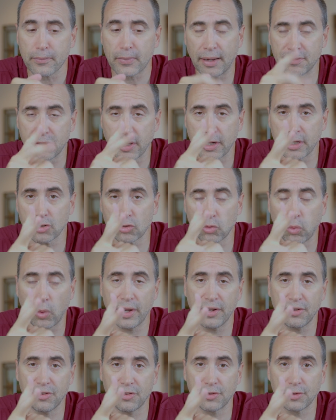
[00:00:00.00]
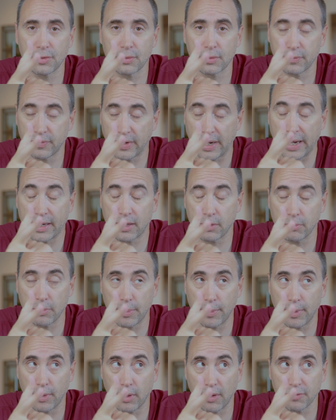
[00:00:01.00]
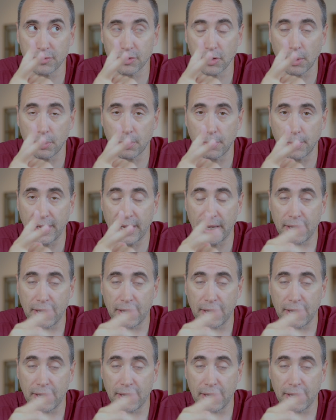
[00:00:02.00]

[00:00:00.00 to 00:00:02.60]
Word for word: I've done it twice that I can remember off the top of my